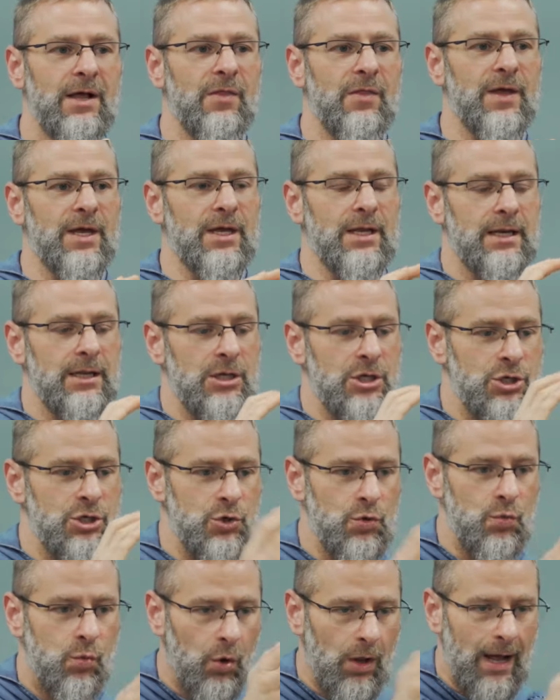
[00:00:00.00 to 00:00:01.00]
that
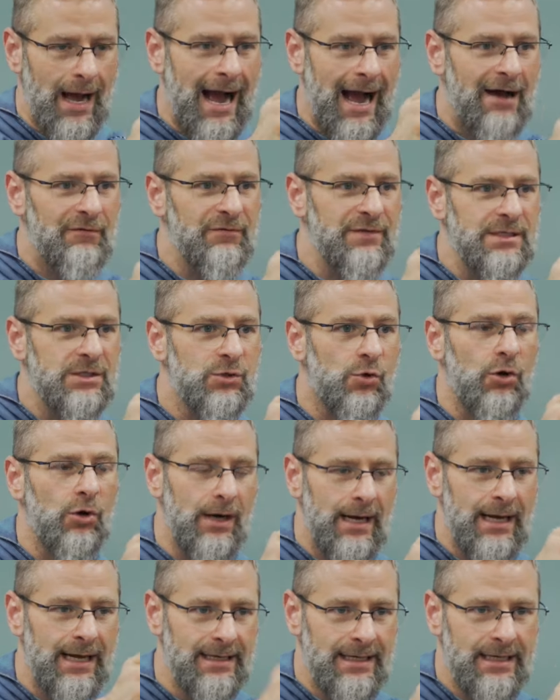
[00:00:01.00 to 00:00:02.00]
you will have this
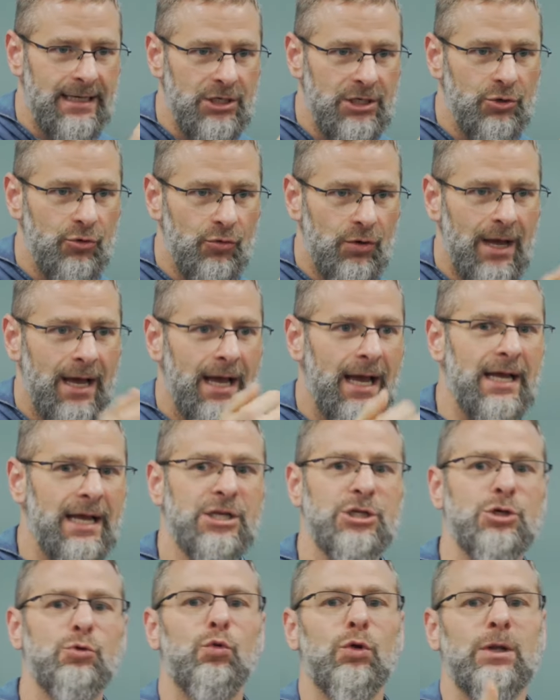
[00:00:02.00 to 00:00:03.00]
Quran in you
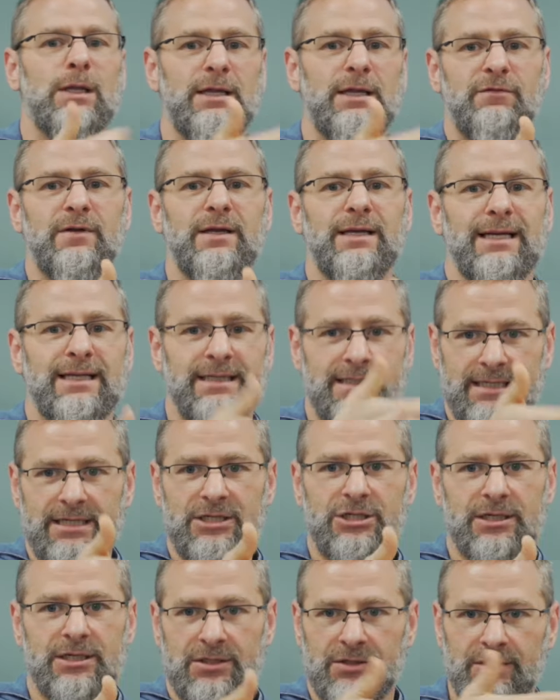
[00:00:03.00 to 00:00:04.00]
and you will live it and
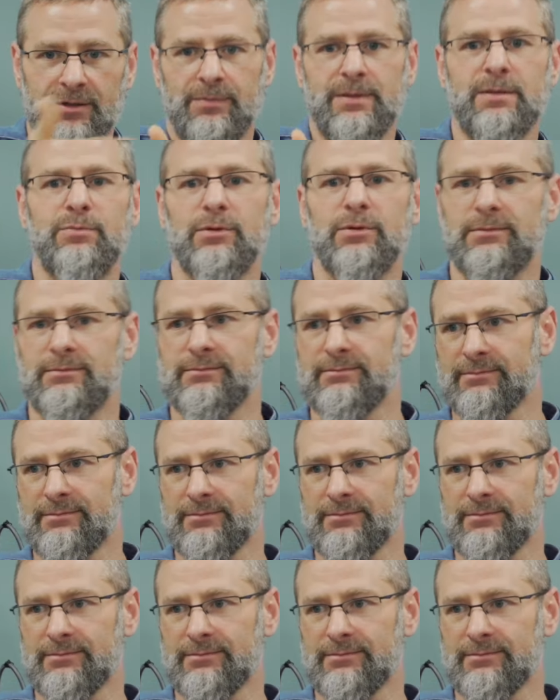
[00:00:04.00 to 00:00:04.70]
teach it to the people.